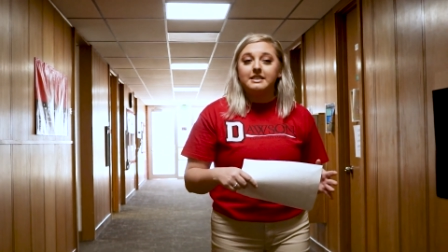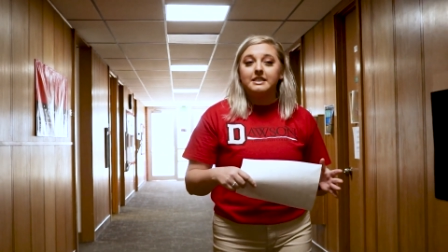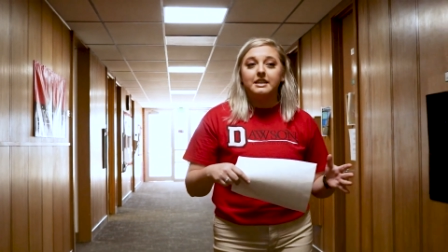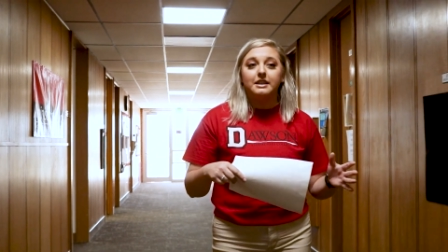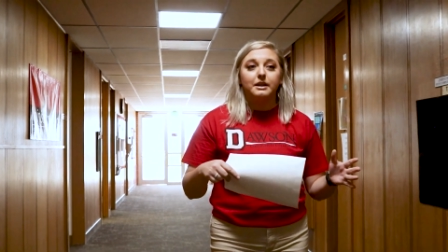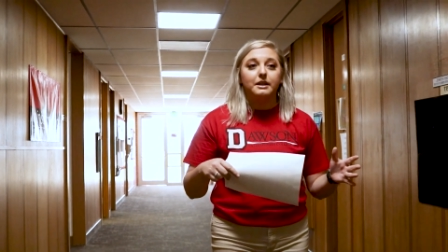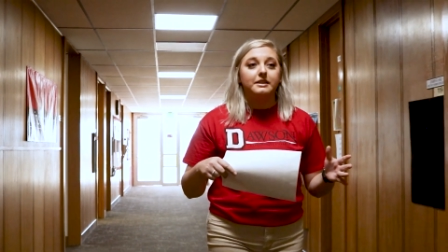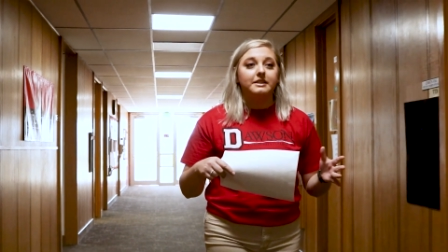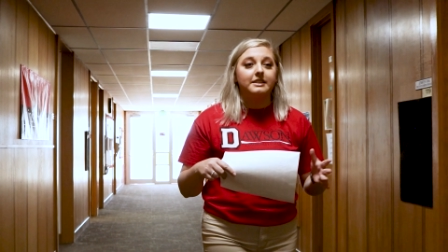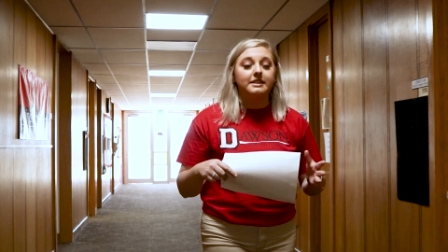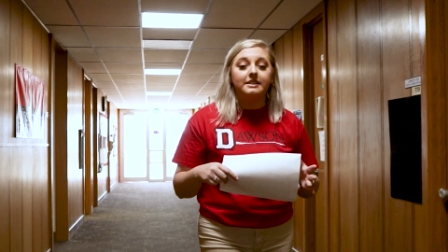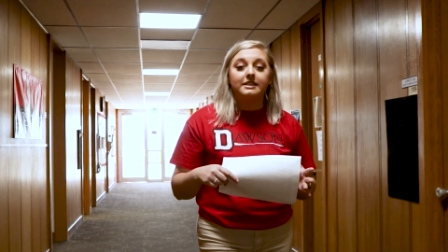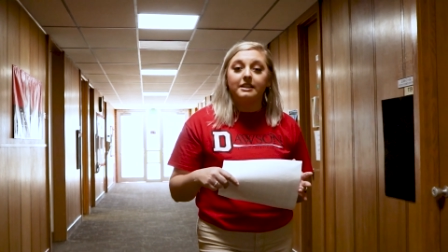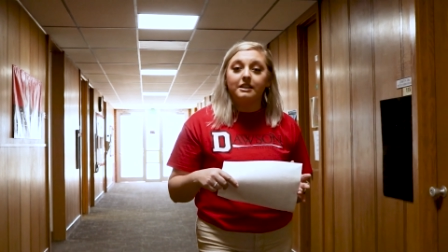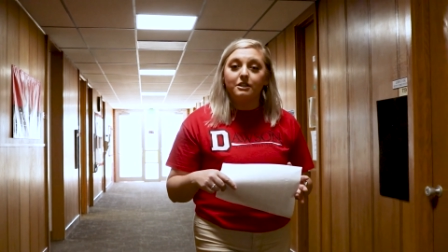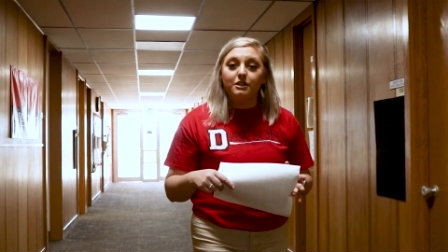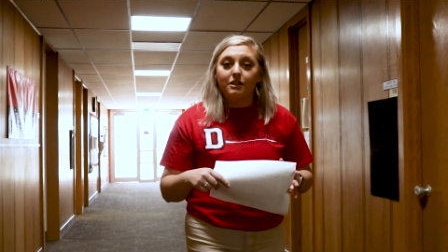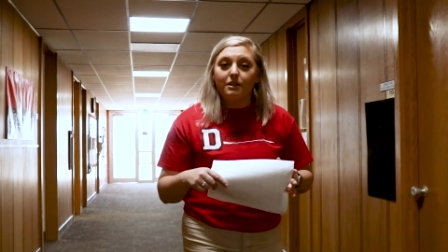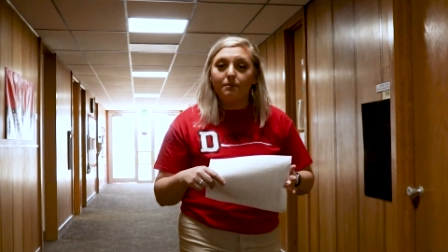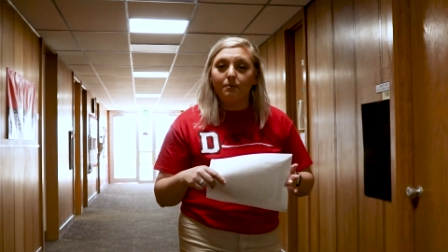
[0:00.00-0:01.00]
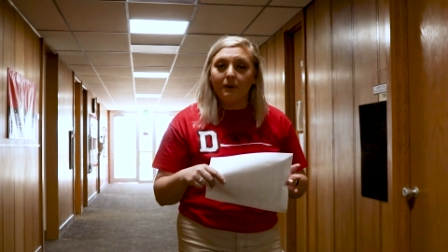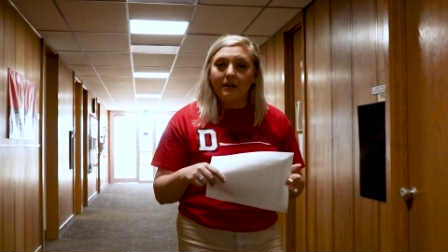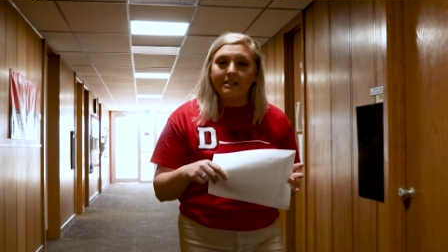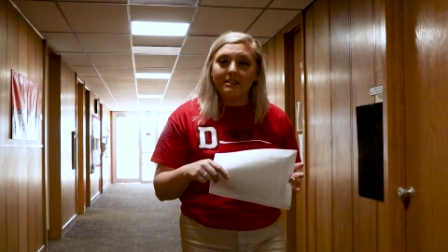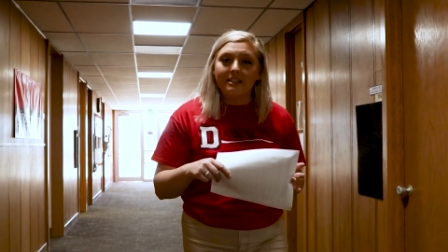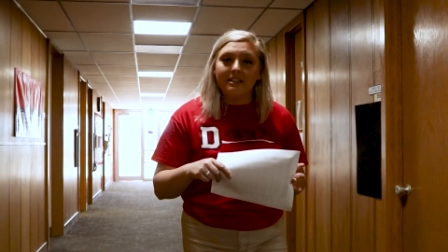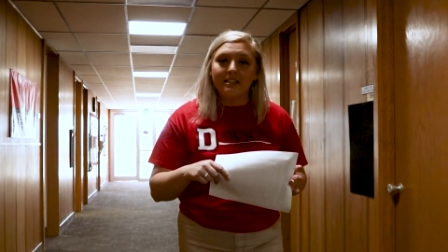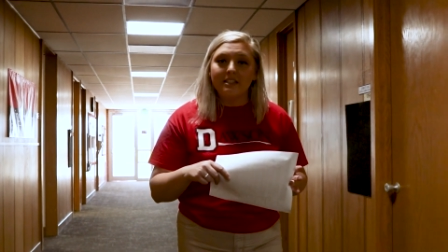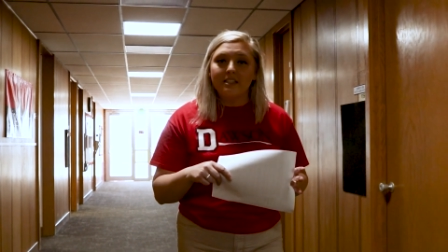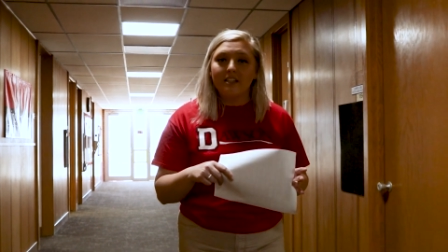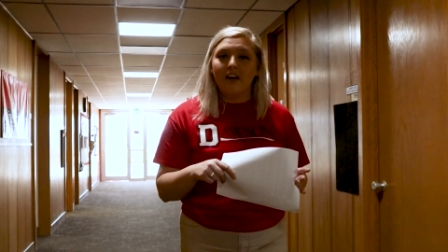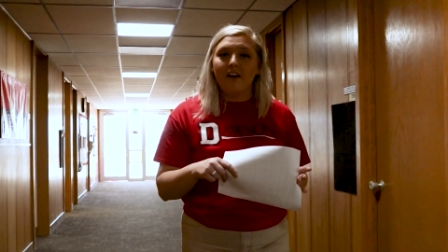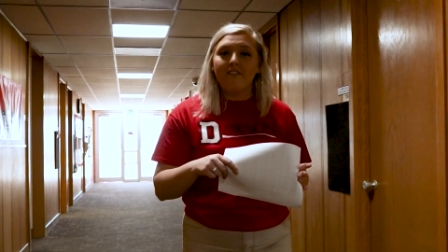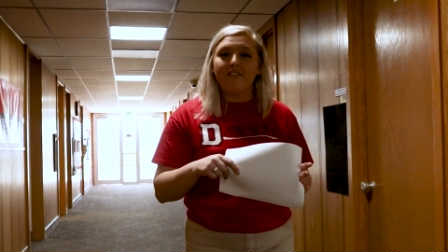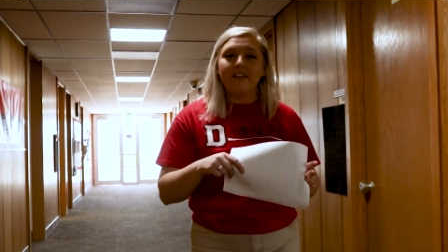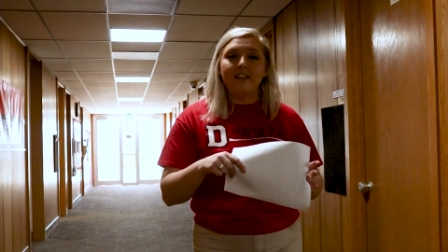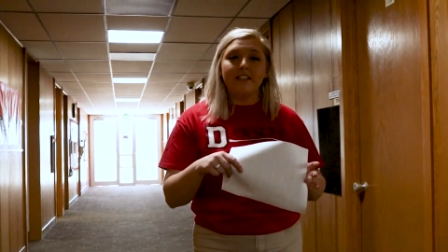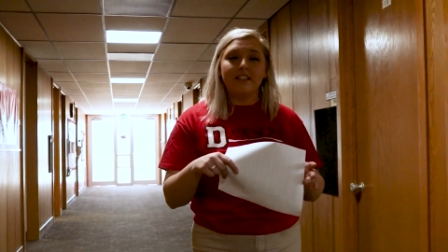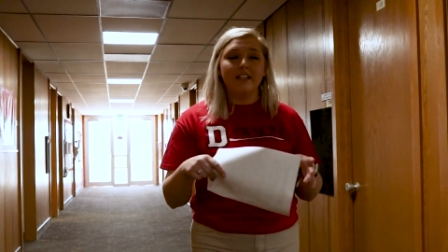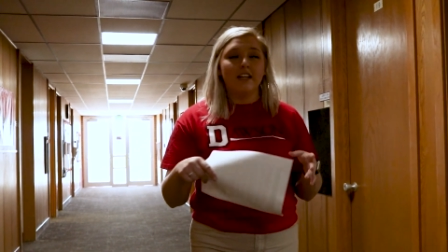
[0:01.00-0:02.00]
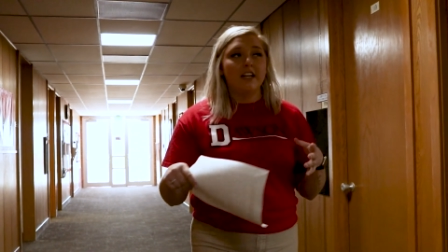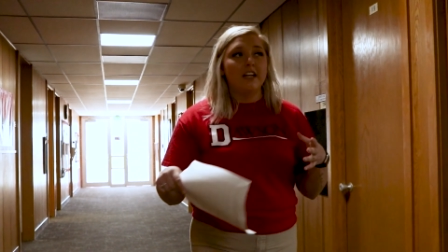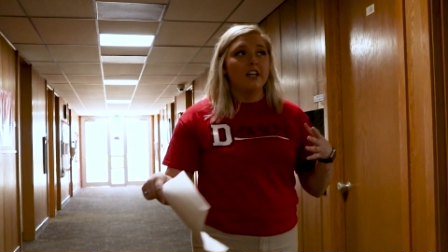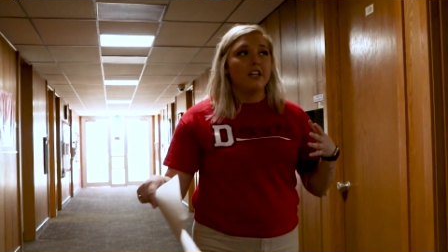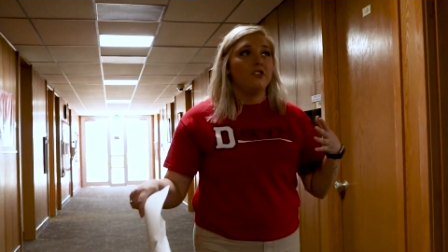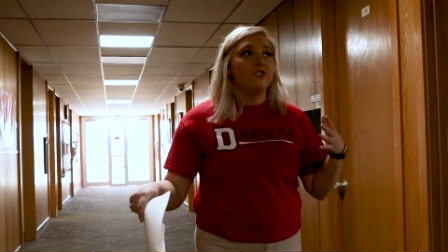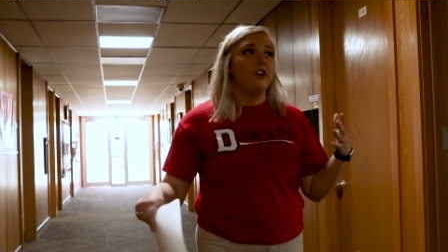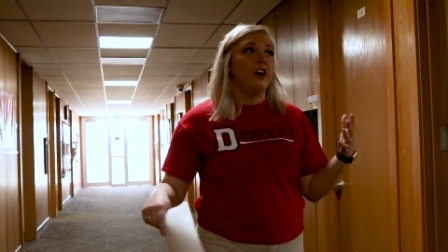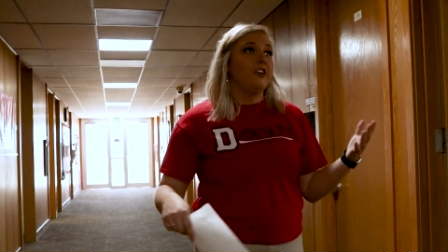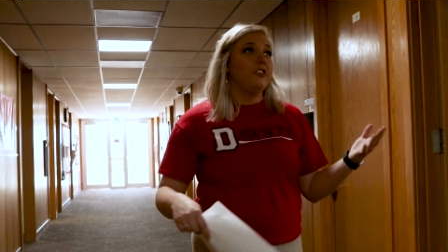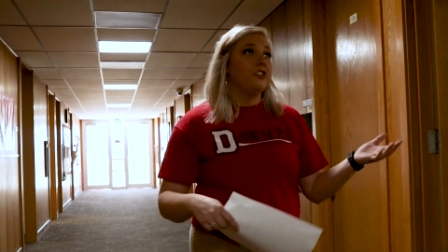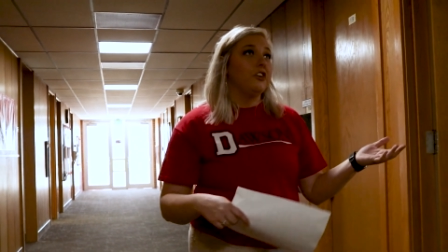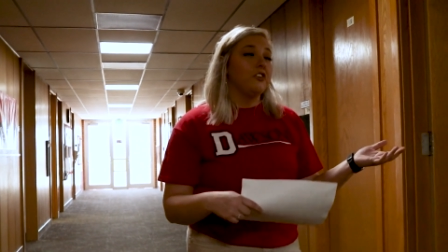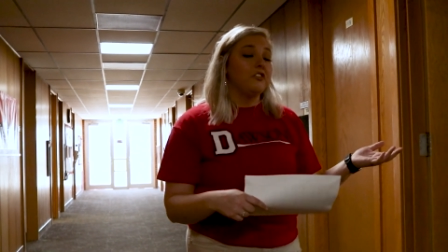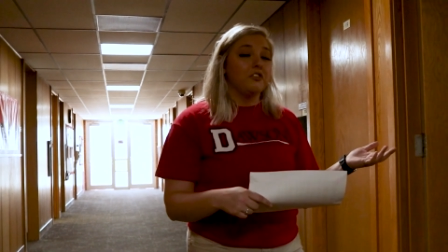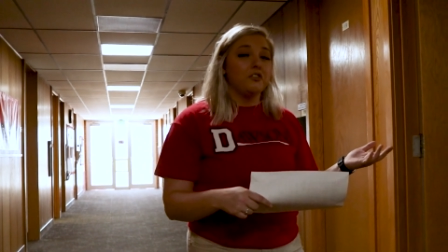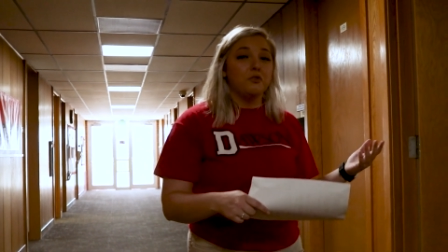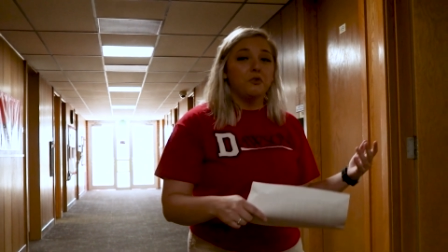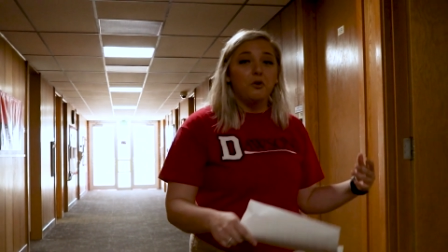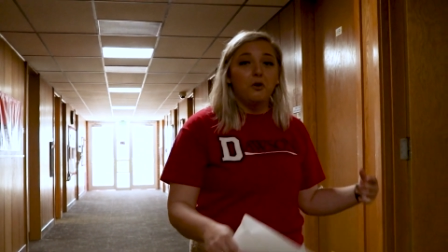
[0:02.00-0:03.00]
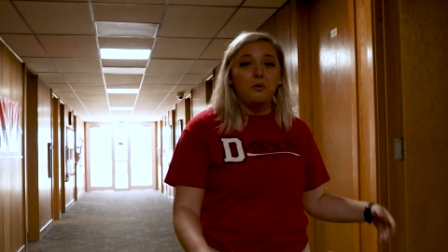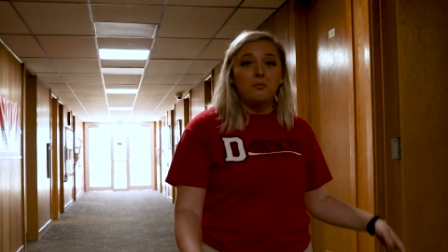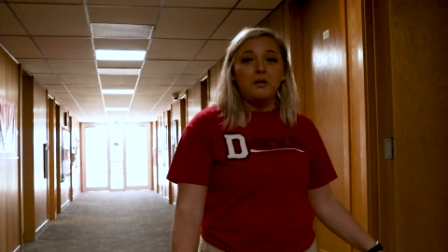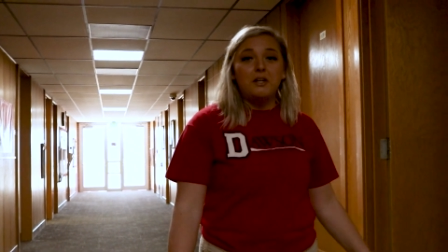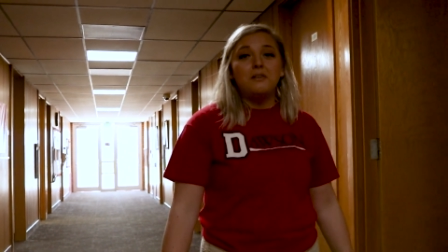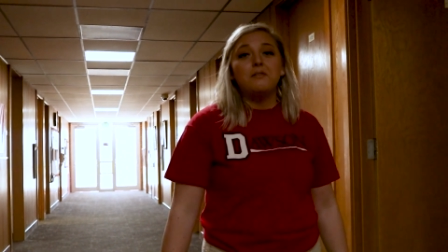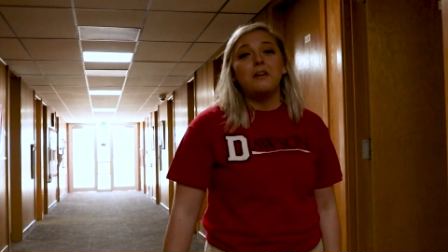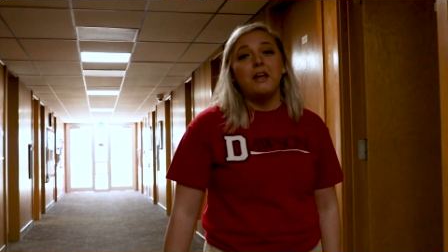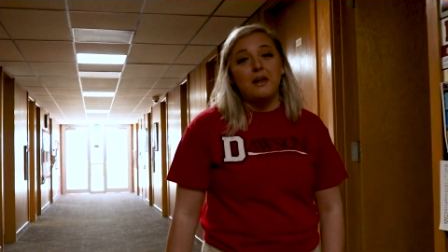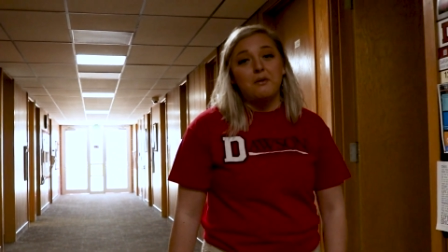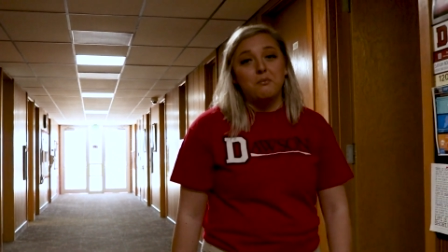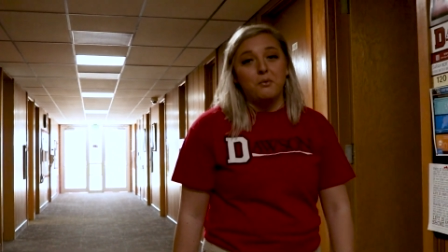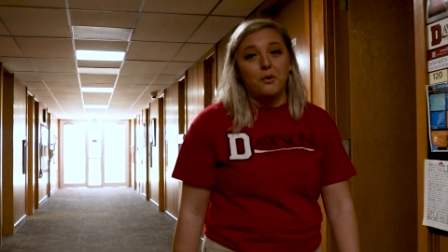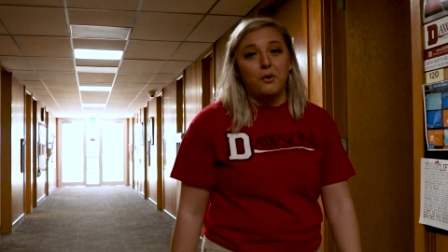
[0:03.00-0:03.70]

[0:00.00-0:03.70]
the assistant to the president's office, director of enrollment, and